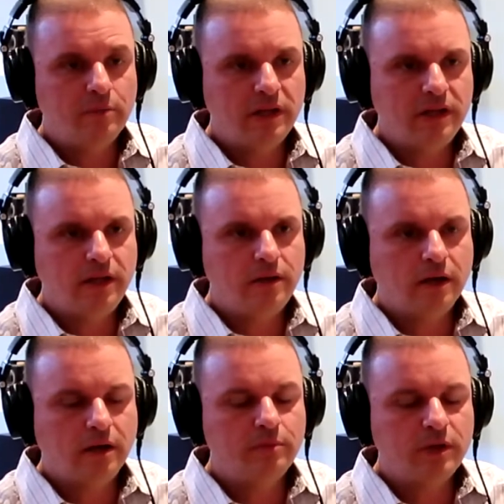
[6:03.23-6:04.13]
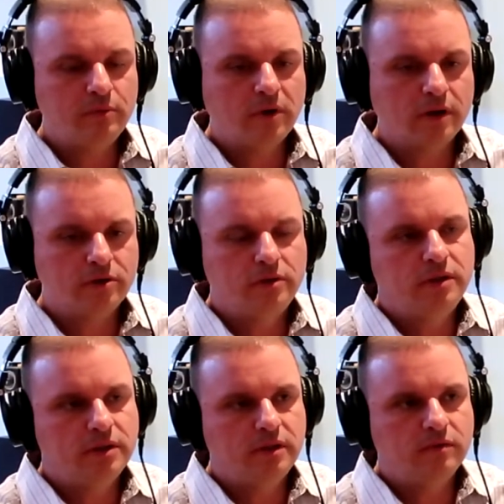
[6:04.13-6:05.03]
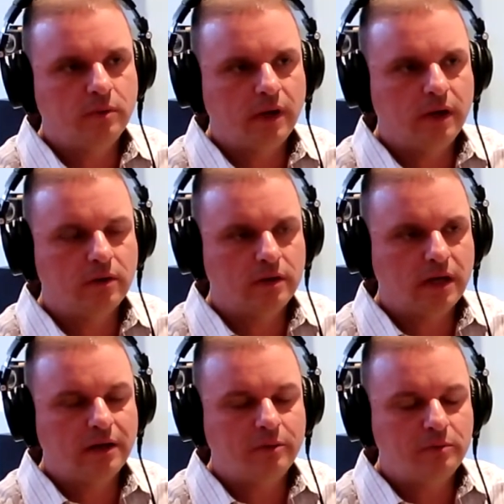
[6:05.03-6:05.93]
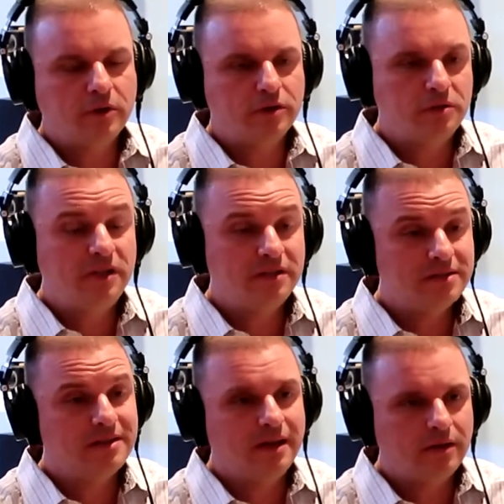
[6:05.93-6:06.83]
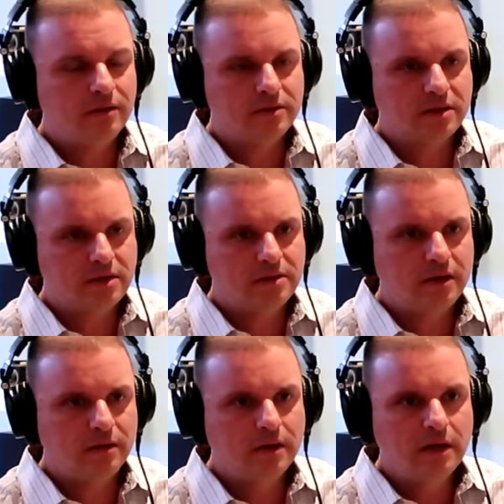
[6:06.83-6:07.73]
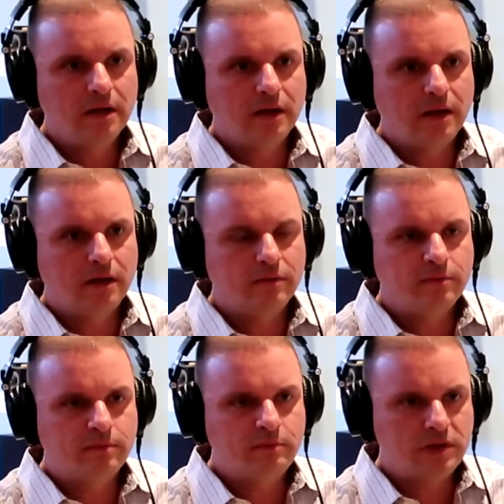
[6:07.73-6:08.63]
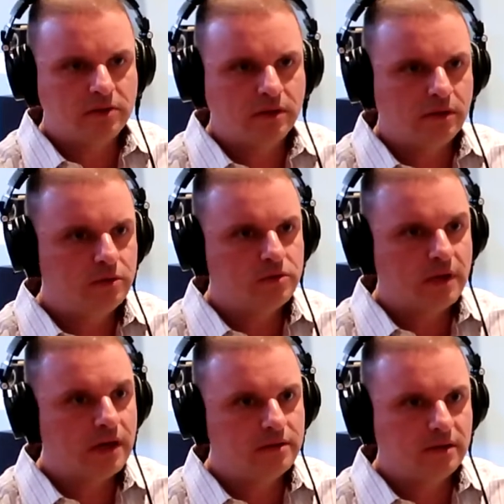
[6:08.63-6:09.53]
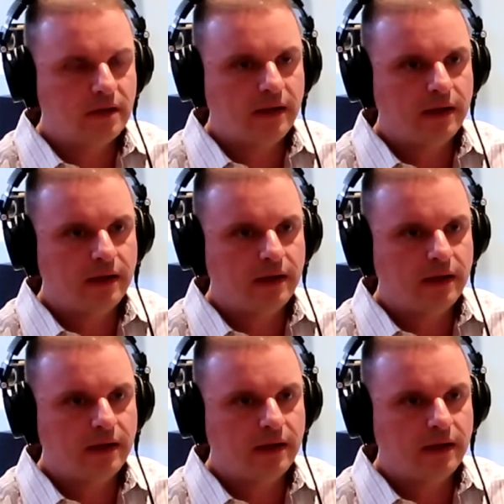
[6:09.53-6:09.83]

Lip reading: many products you need to give away, or how many products you need to sell. Let's say sell based on a new strategy that I